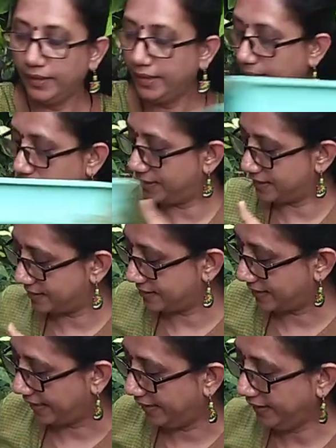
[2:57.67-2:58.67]
keep this
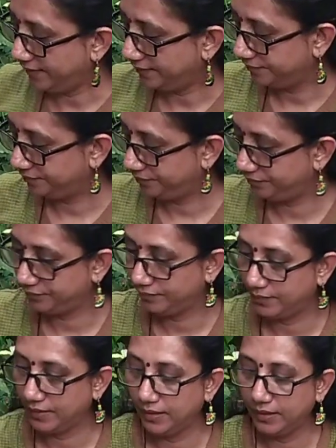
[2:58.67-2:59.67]
aside.
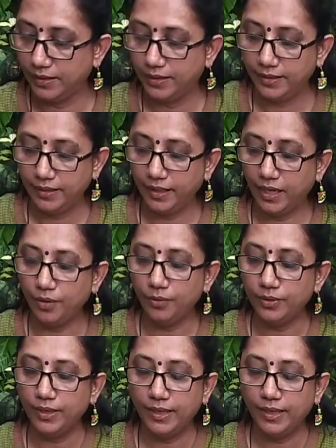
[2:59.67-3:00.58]
Now